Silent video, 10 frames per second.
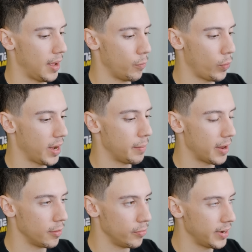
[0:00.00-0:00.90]
am way
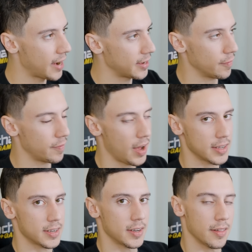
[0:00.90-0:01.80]
better at reacting
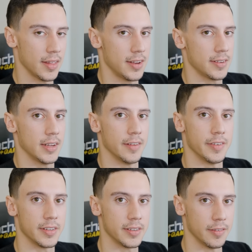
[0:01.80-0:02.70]
fast to things
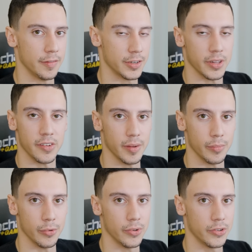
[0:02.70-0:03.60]
if it's visually simple.